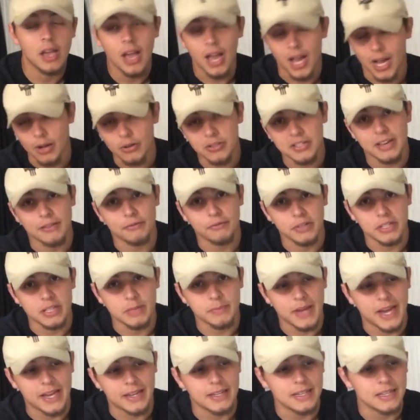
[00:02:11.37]
I also have really
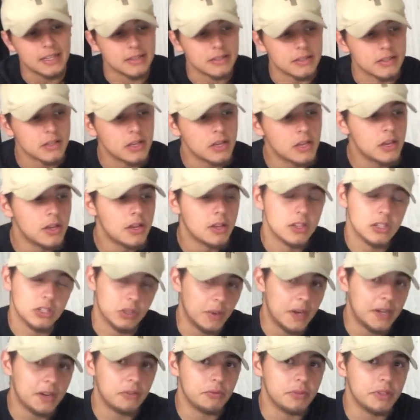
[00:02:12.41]
bad knees, so
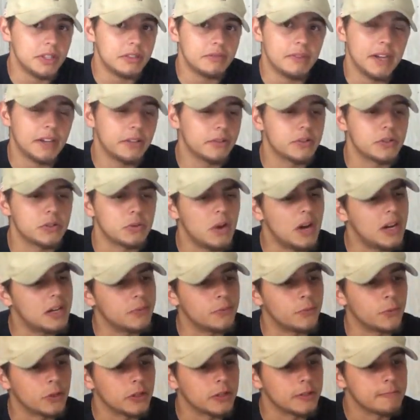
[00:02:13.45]
I don't really regular squat
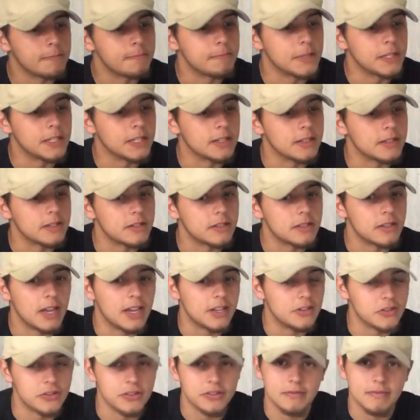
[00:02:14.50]
anymore because it